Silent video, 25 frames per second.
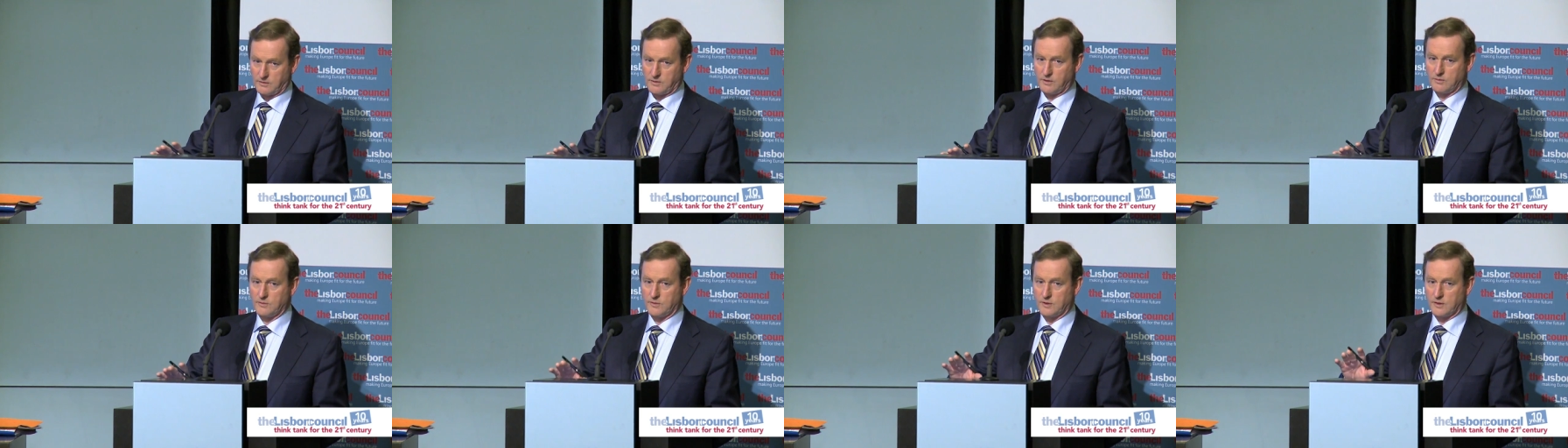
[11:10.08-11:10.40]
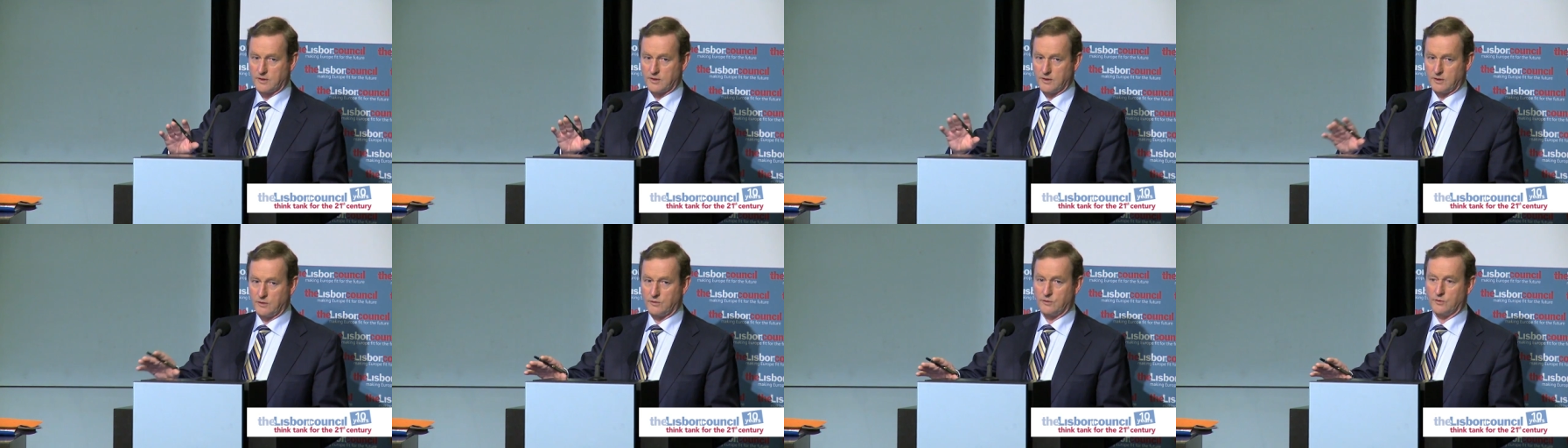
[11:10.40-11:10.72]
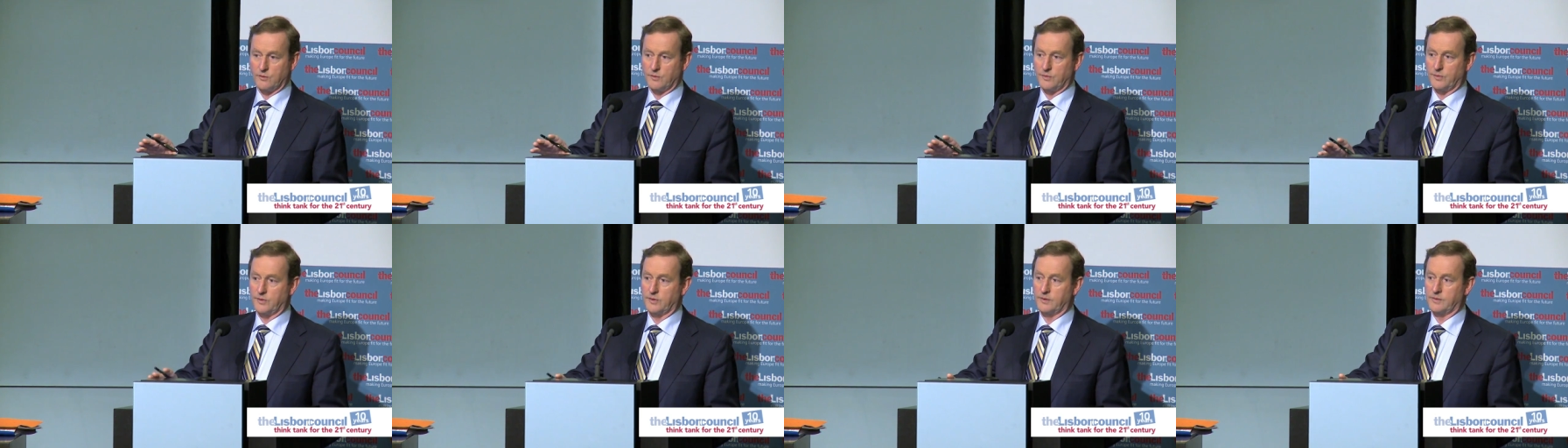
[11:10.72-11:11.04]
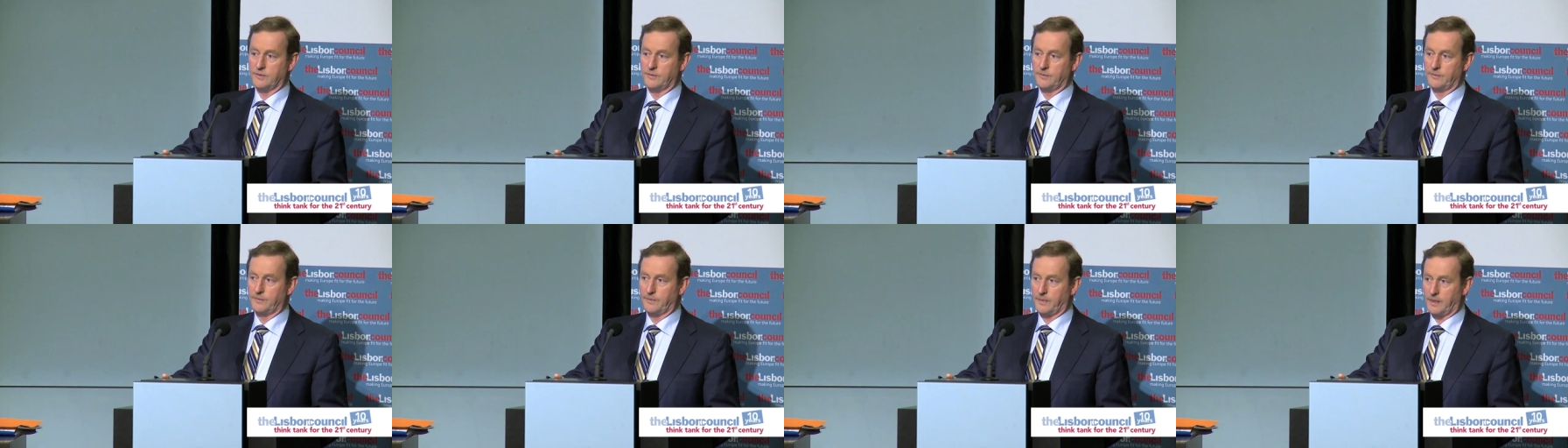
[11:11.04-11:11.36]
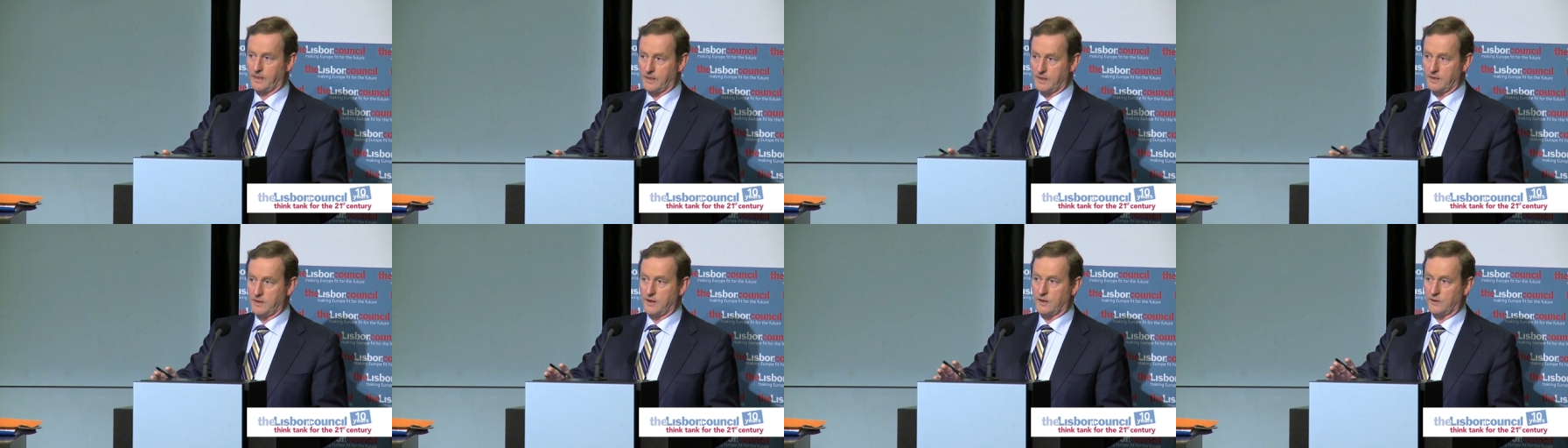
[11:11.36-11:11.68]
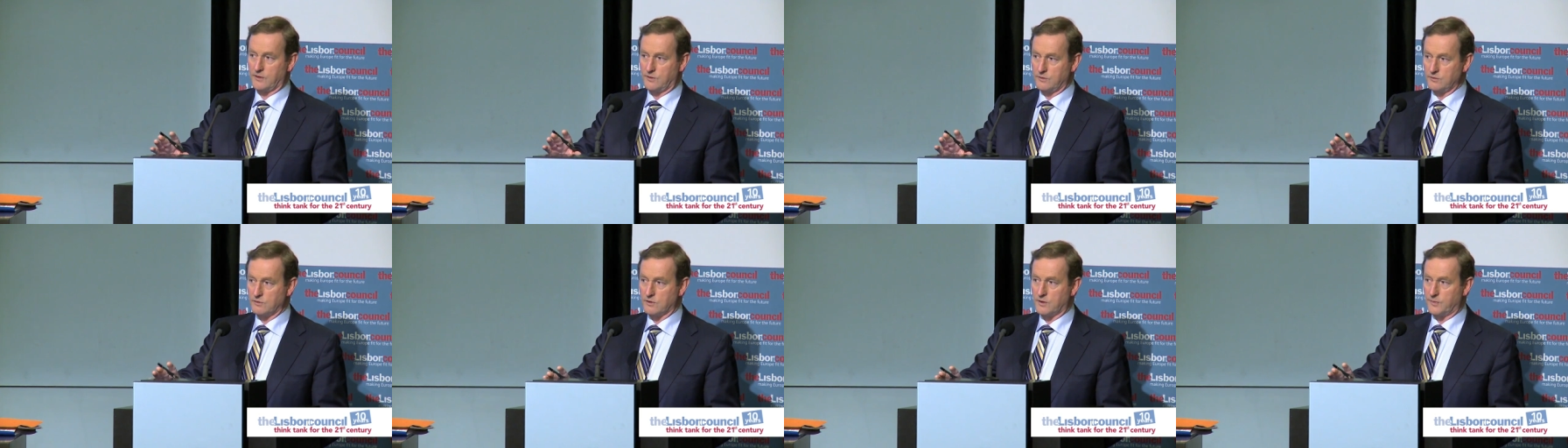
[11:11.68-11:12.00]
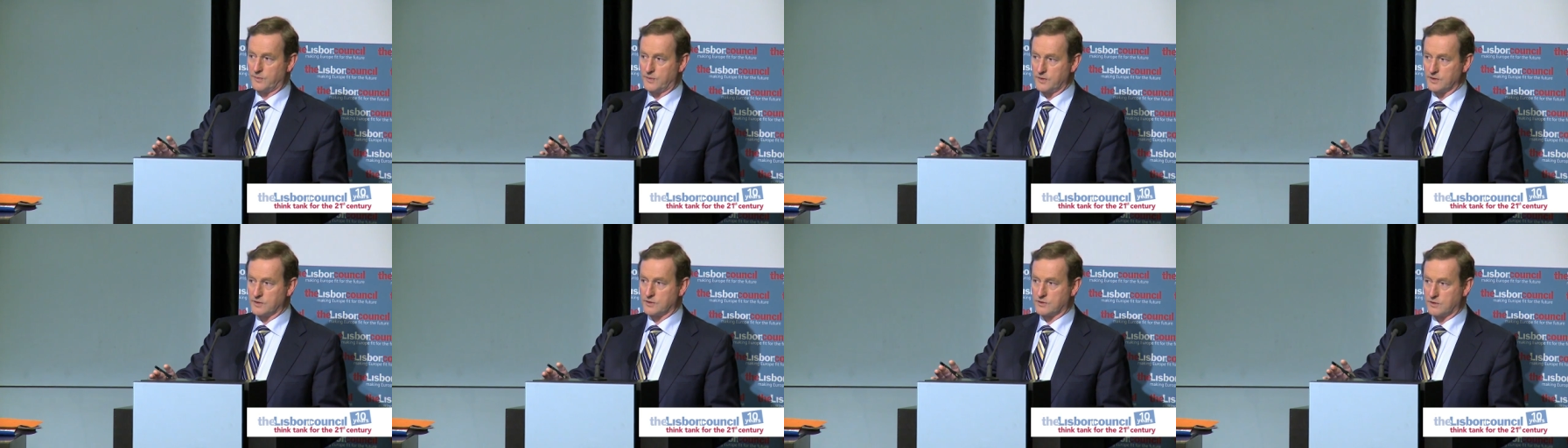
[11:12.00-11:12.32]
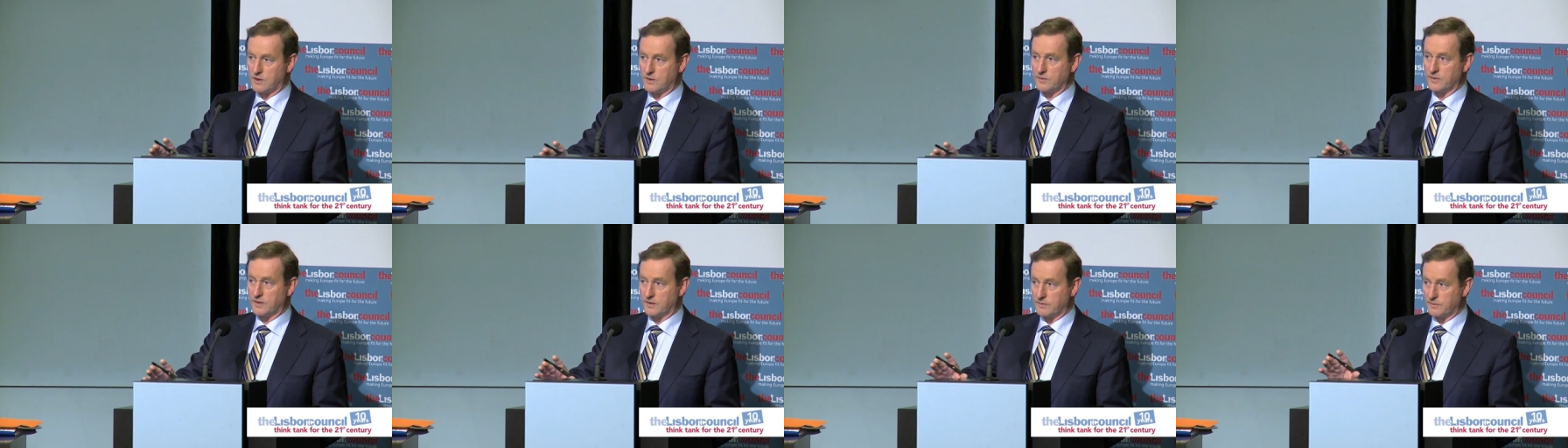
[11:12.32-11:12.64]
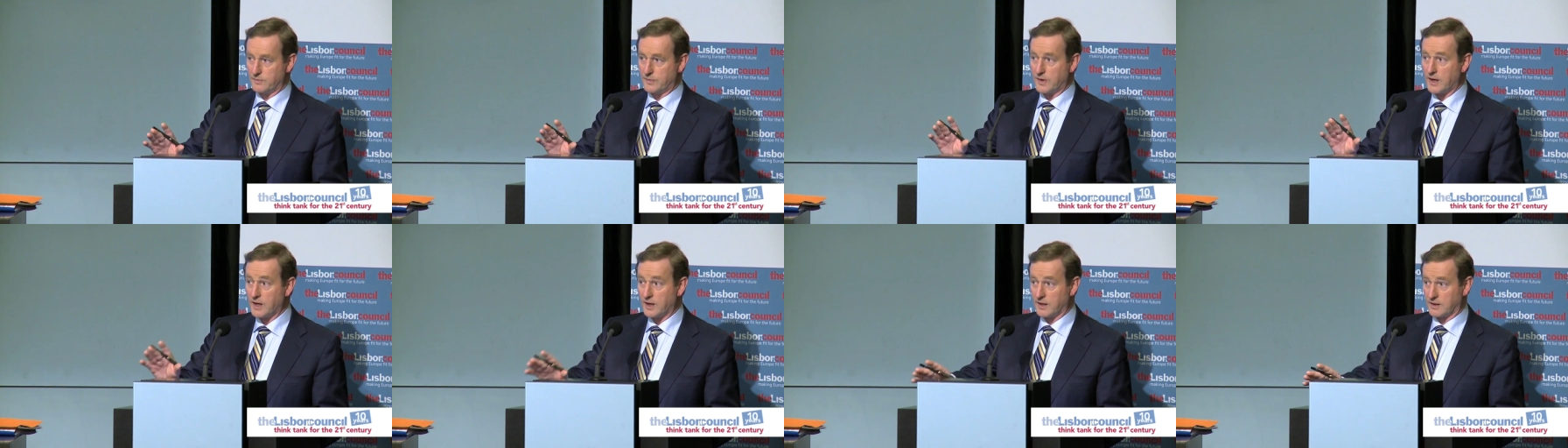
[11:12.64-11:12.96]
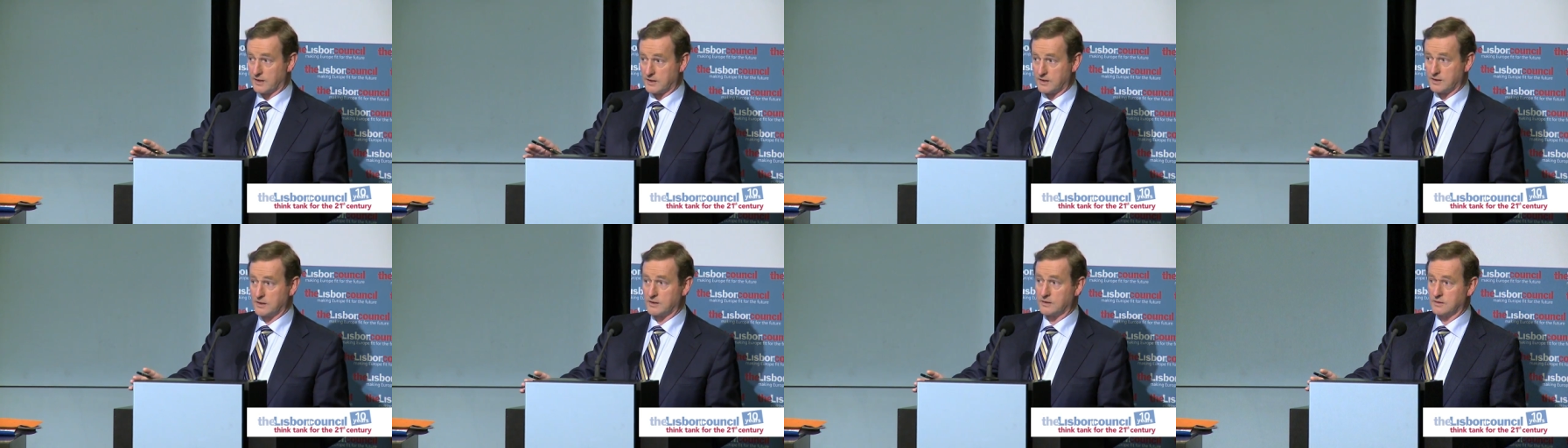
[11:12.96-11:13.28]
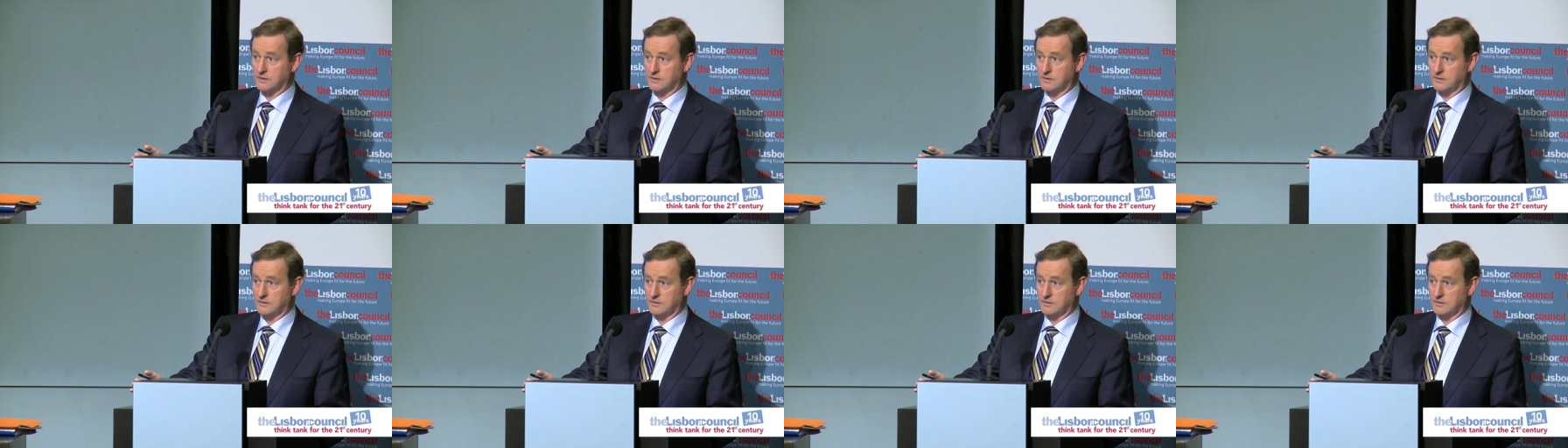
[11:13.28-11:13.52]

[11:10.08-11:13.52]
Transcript: around the globe, that Europe is coming back,